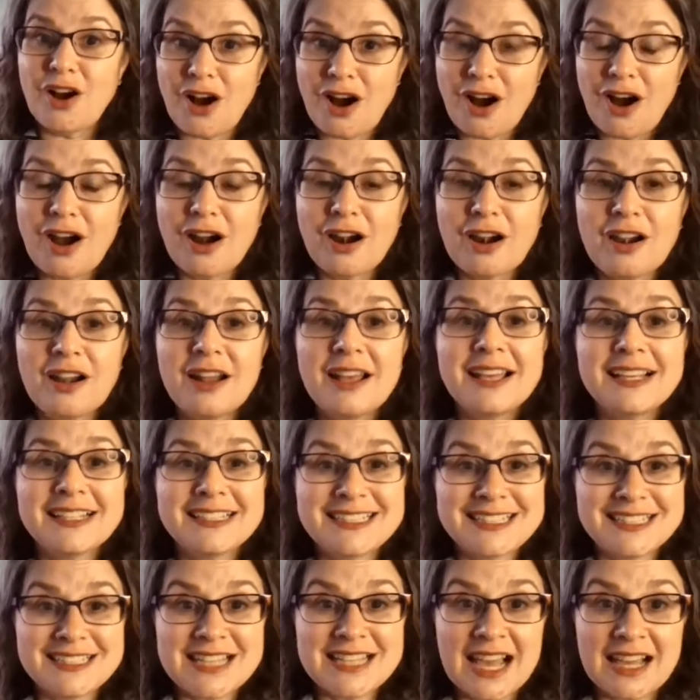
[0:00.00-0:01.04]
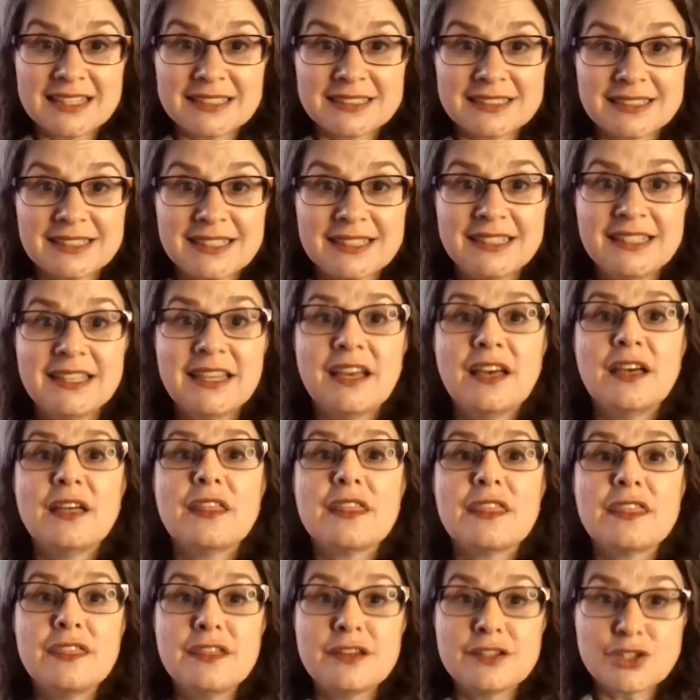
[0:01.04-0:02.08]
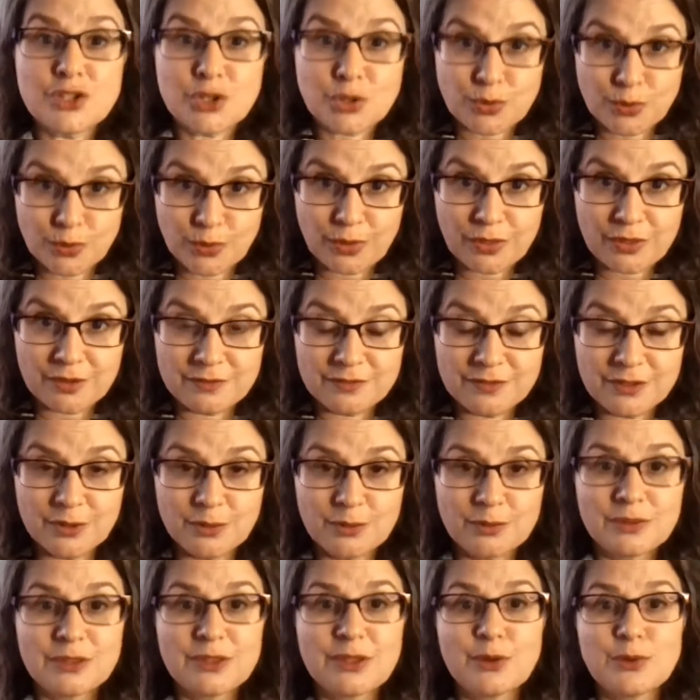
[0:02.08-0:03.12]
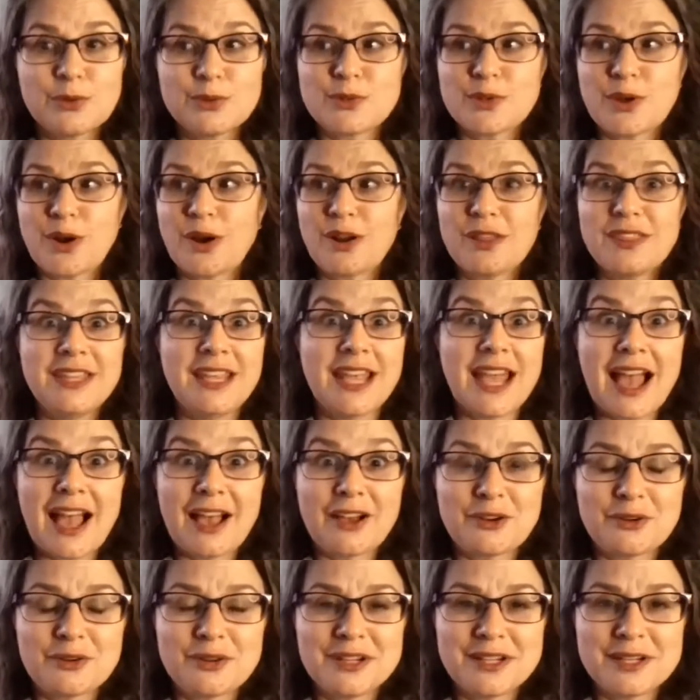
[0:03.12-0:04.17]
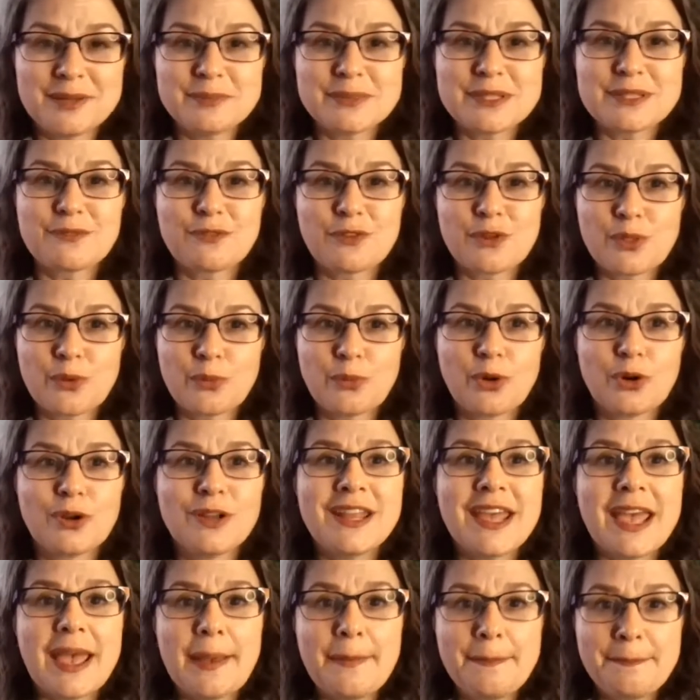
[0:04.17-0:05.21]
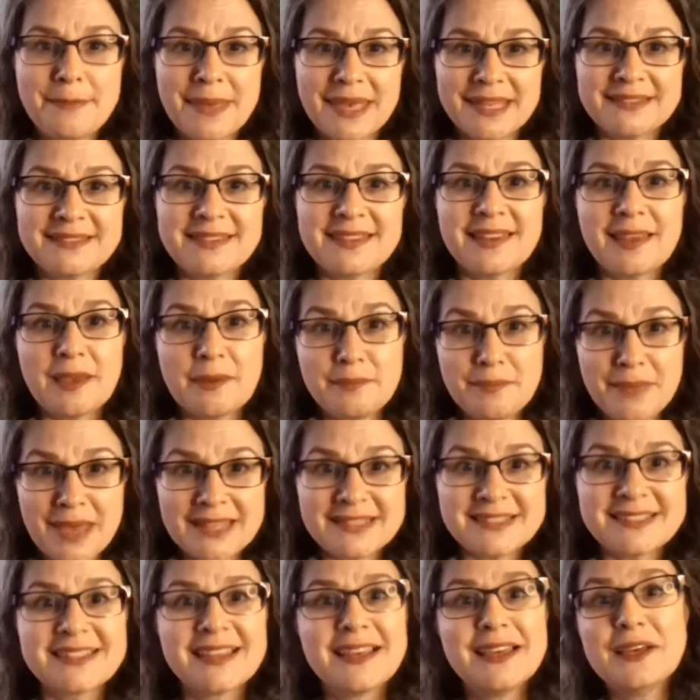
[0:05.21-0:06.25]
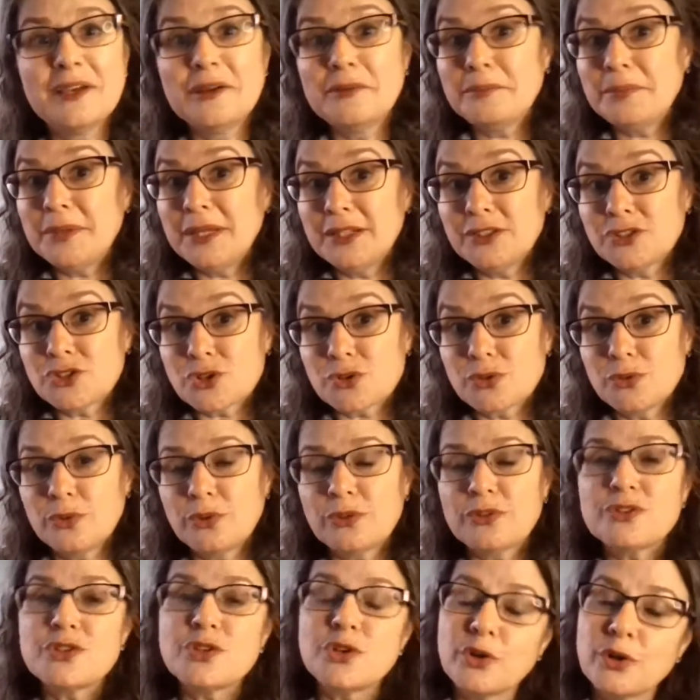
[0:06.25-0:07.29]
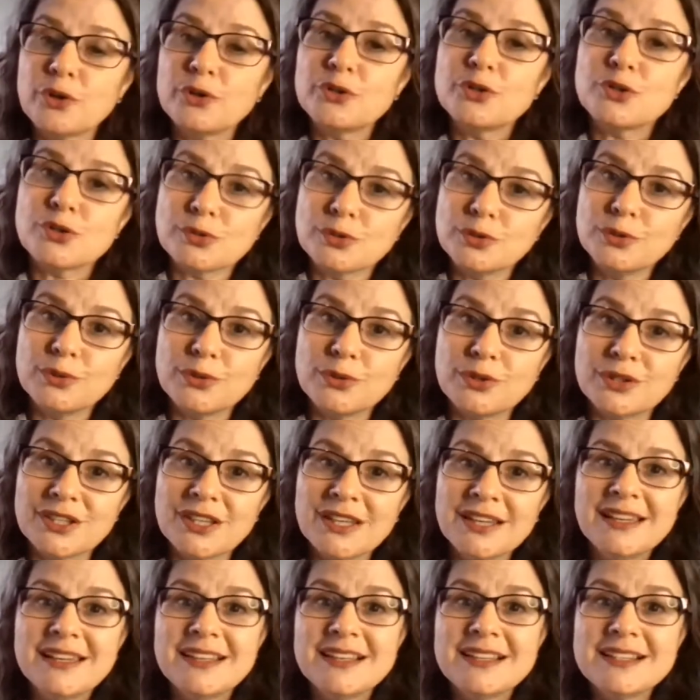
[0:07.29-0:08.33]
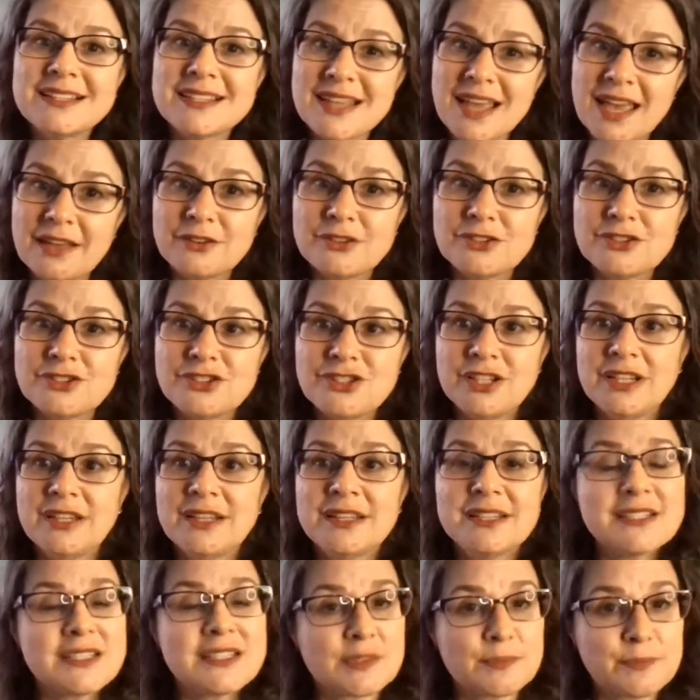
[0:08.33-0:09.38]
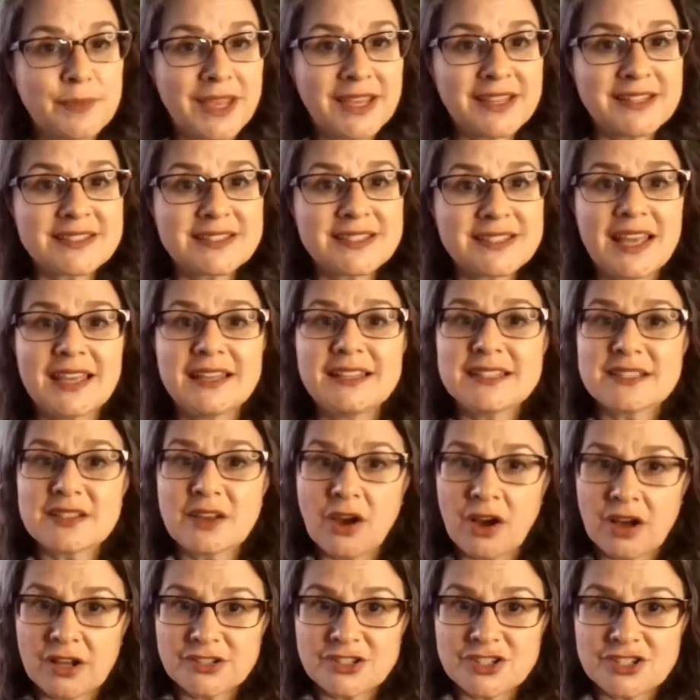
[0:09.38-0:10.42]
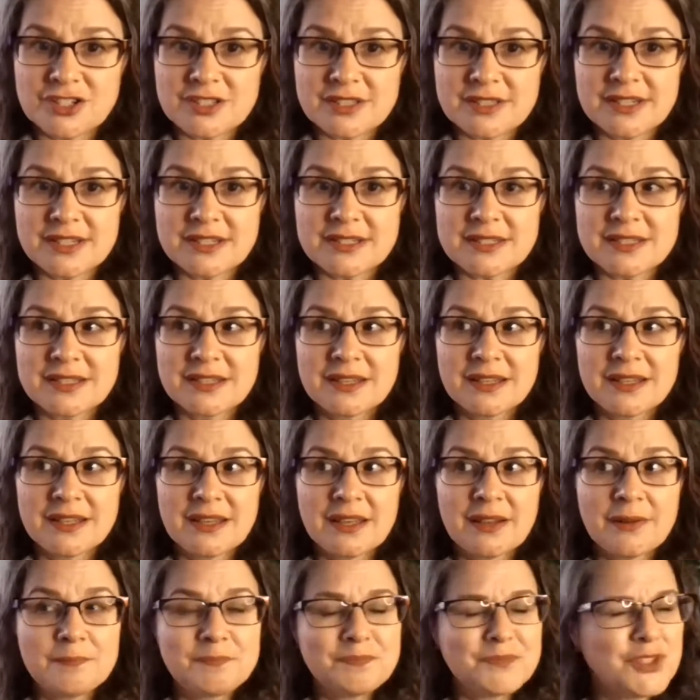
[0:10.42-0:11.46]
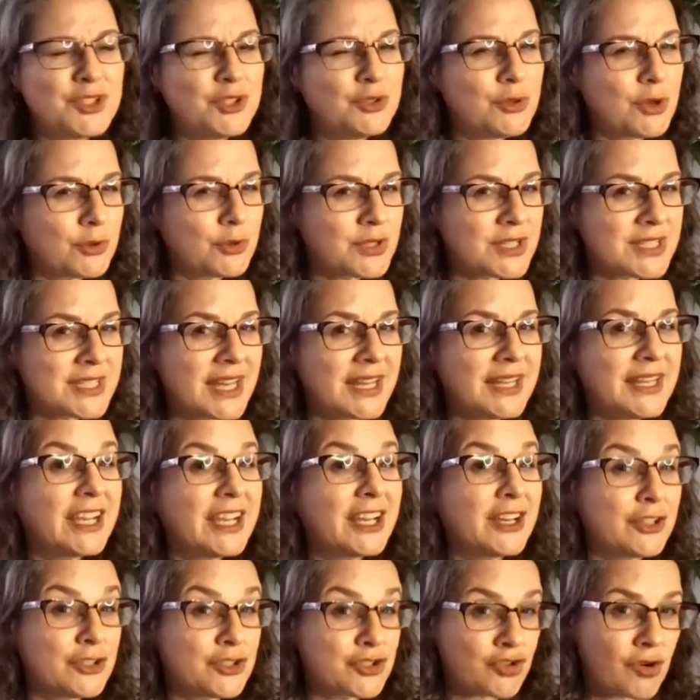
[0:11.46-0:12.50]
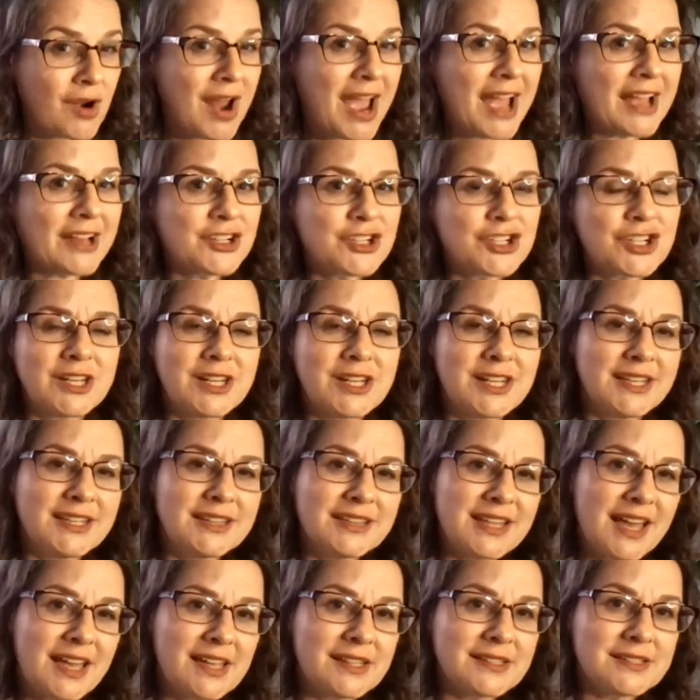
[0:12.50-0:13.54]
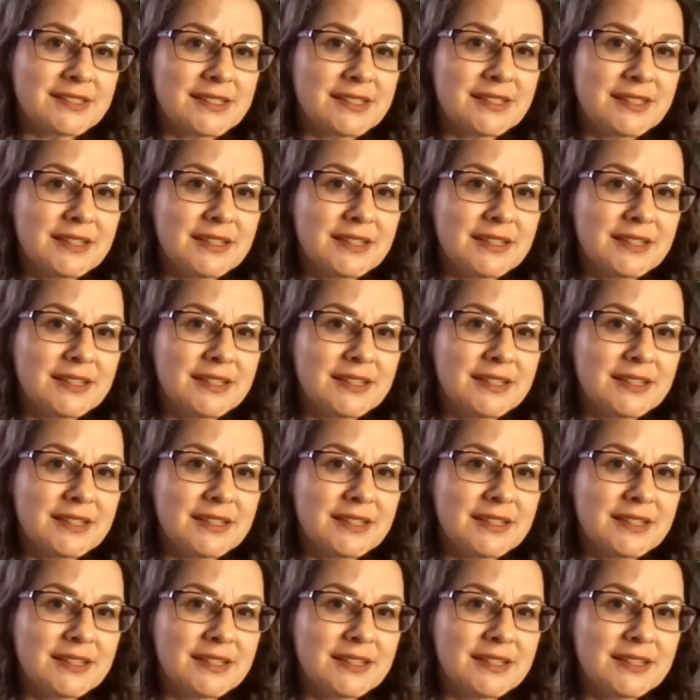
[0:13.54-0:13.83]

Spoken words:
are exactly the truth of you. Those are the acronyms for the word emet. Emet being truth. Your truth is energy, is space, and is consciousness. Do you notice any contraction in that?